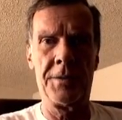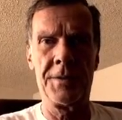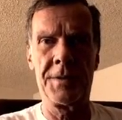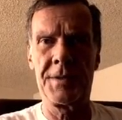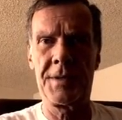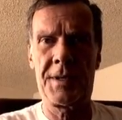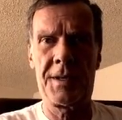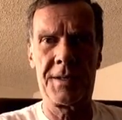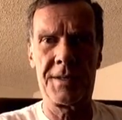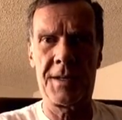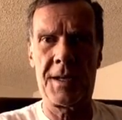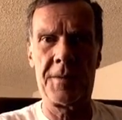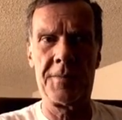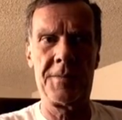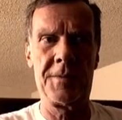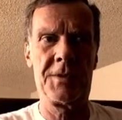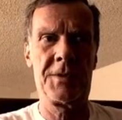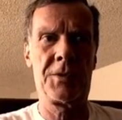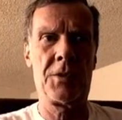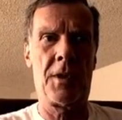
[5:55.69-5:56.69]
This because I
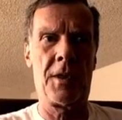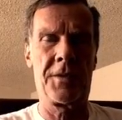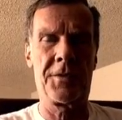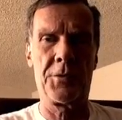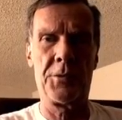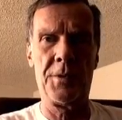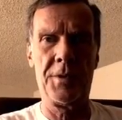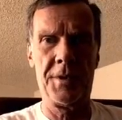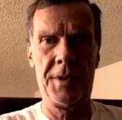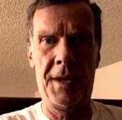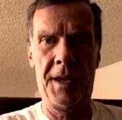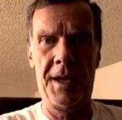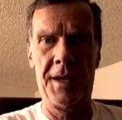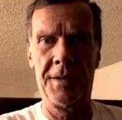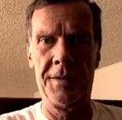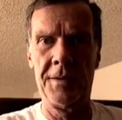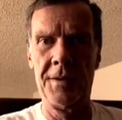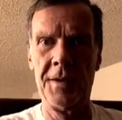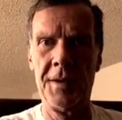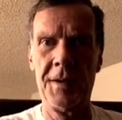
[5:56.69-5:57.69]
saw through it
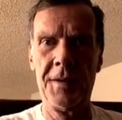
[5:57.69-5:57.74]
then.